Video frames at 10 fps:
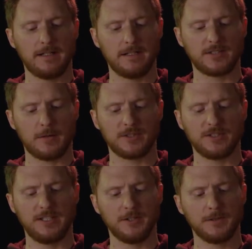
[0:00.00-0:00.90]
in
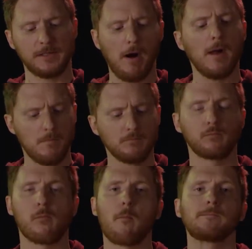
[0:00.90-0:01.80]
sandwiches either, but
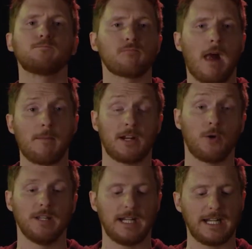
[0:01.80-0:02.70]
I'm not
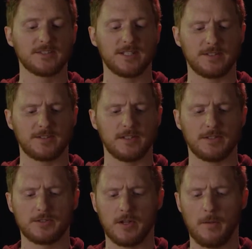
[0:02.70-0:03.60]
gonna hold that against it. It's
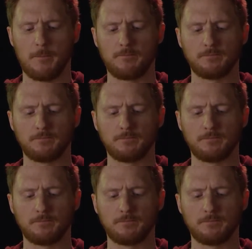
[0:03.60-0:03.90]
it's a